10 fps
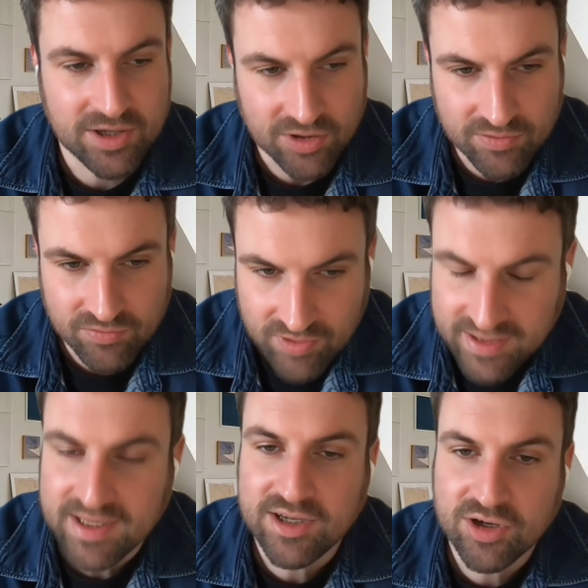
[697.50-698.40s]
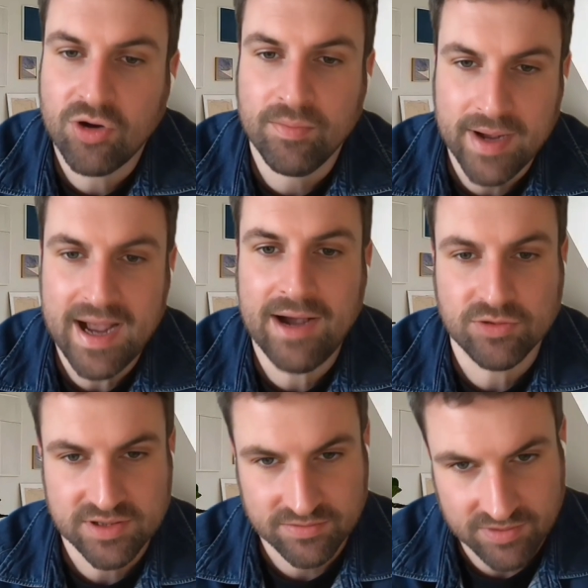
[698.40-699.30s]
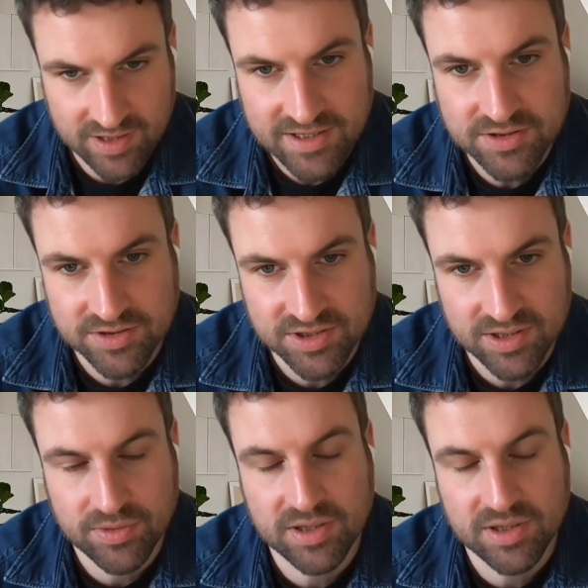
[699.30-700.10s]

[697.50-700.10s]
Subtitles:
can really come out of relationship,